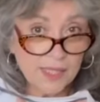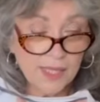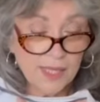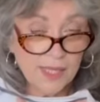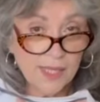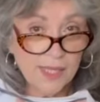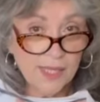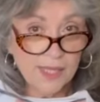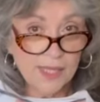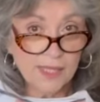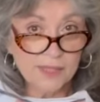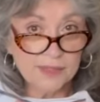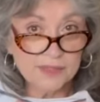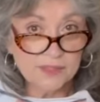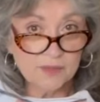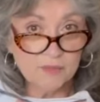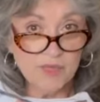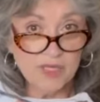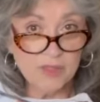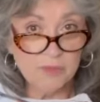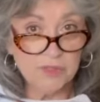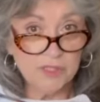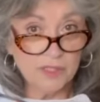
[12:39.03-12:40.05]
and
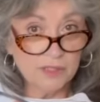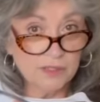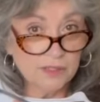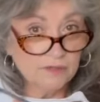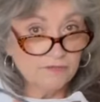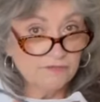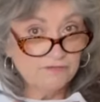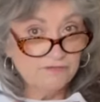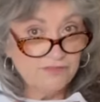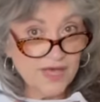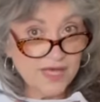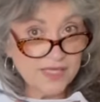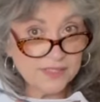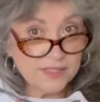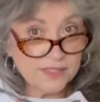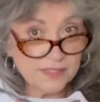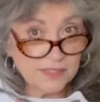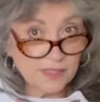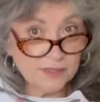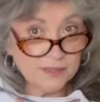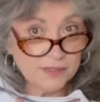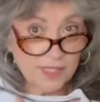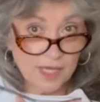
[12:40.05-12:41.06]
maybe a little vest
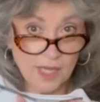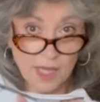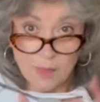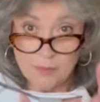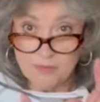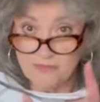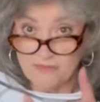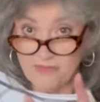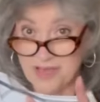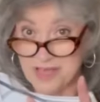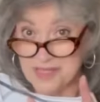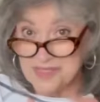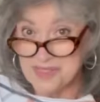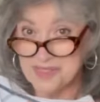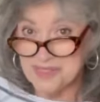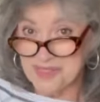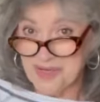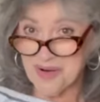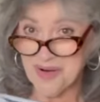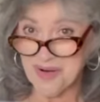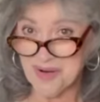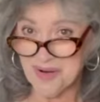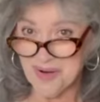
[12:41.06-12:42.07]
on top. Vests
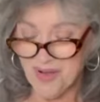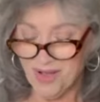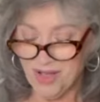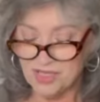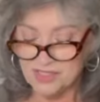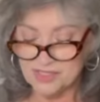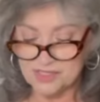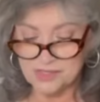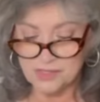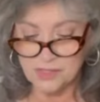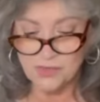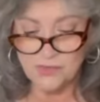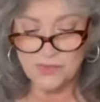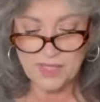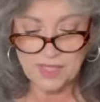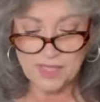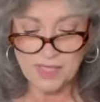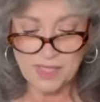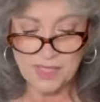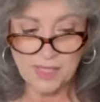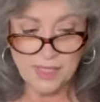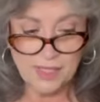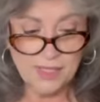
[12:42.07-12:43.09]
are also
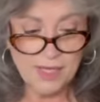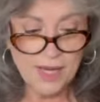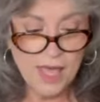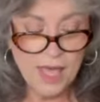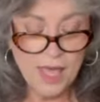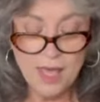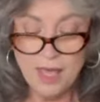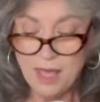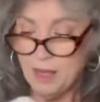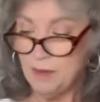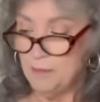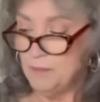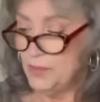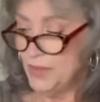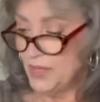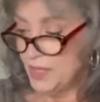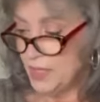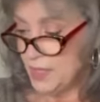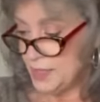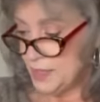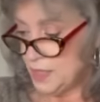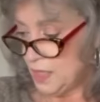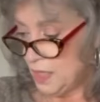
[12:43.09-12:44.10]
in.
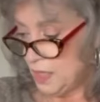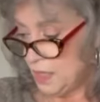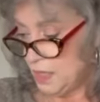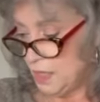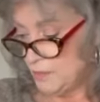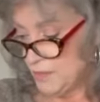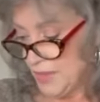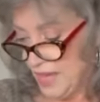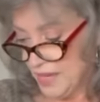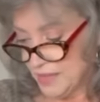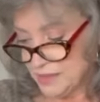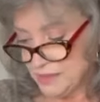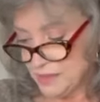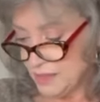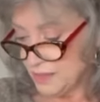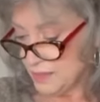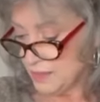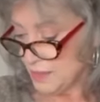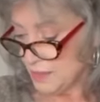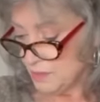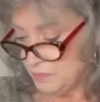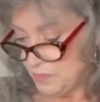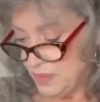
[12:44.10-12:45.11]
But um, I think
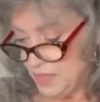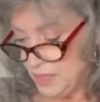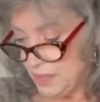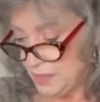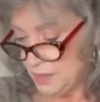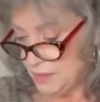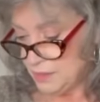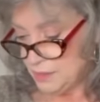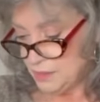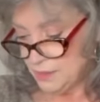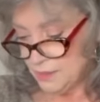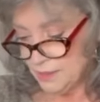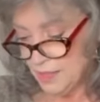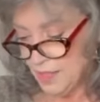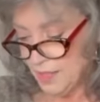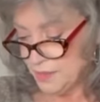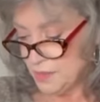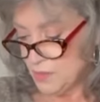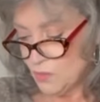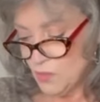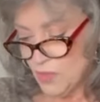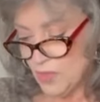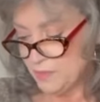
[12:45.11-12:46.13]
I paid, I
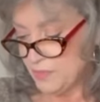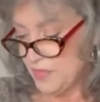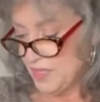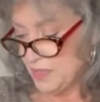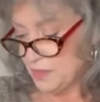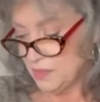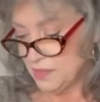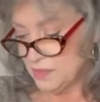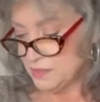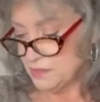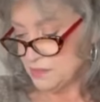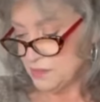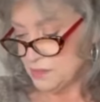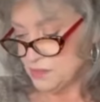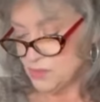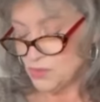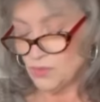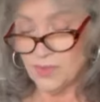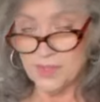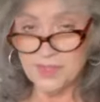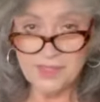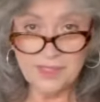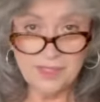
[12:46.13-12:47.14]
know I paid less than
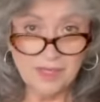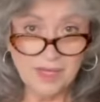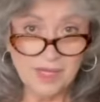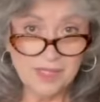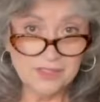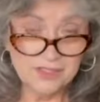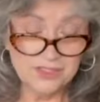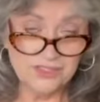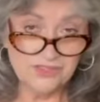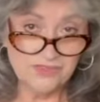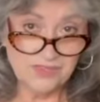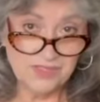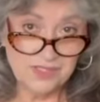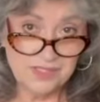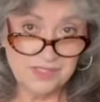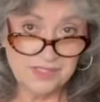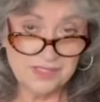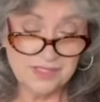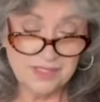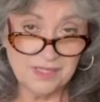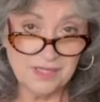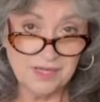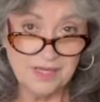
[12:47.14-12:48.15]
$20 for
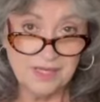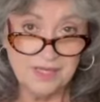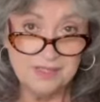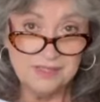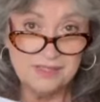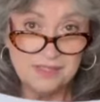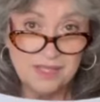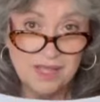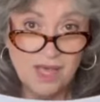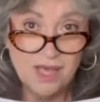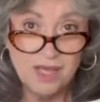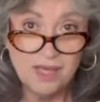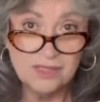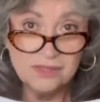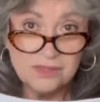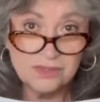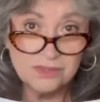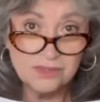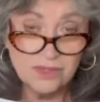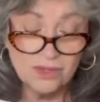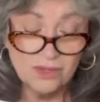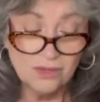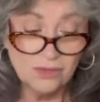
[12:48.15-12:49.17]
this, guys.
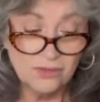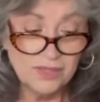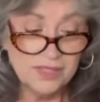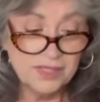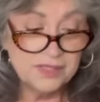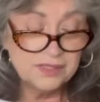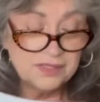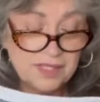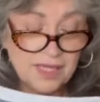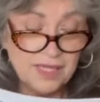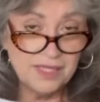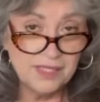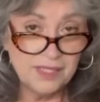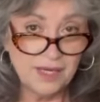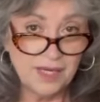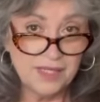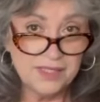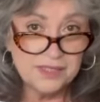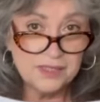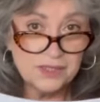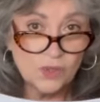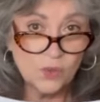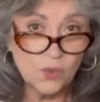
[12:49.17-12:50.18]
So it's a
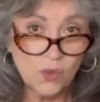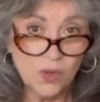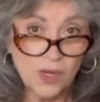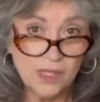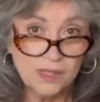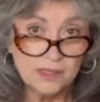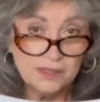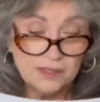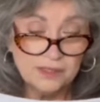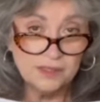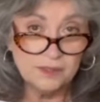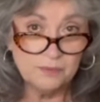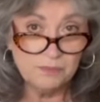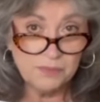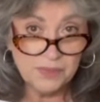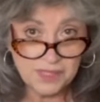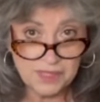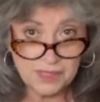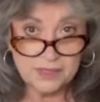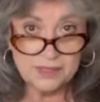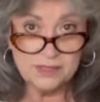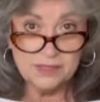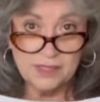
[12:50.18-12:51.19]
nice quality
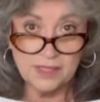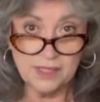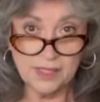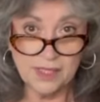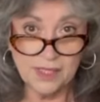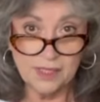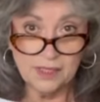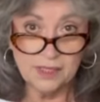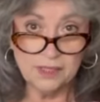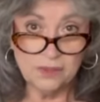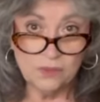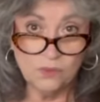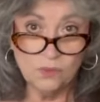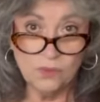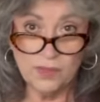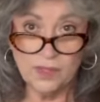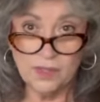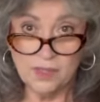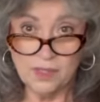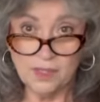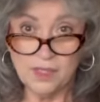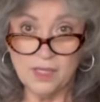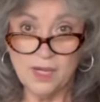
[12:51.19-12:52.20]
piece that I can
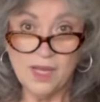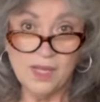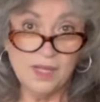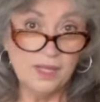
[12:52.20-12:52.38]
wear